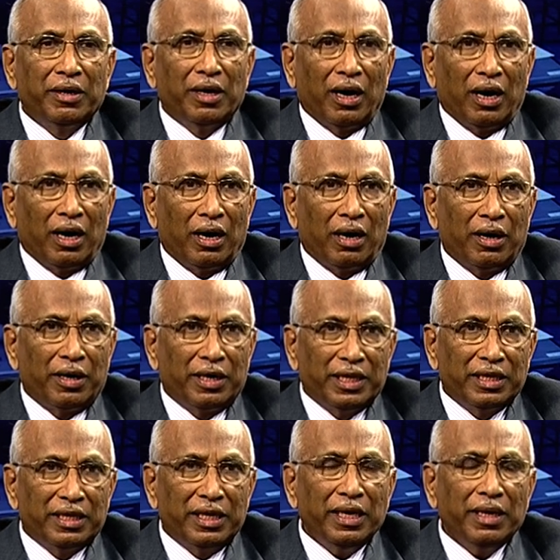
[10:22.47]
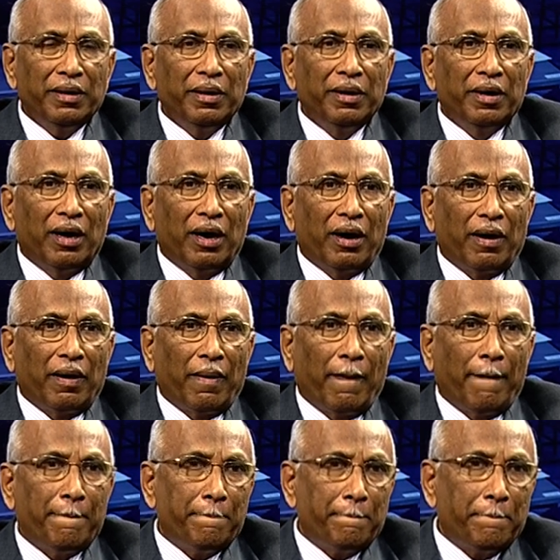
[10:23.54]
uh, in the
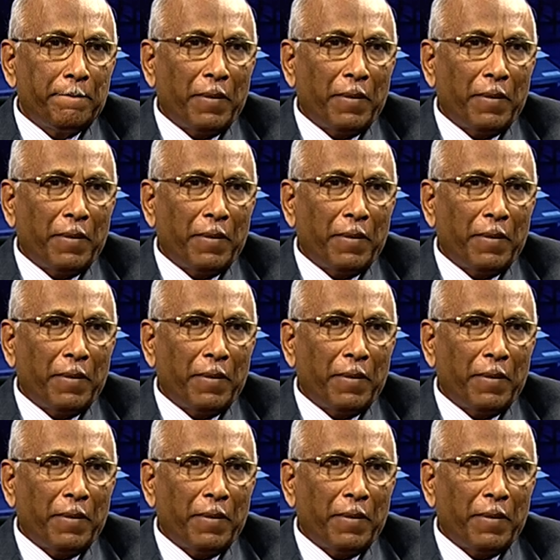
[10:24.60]
um,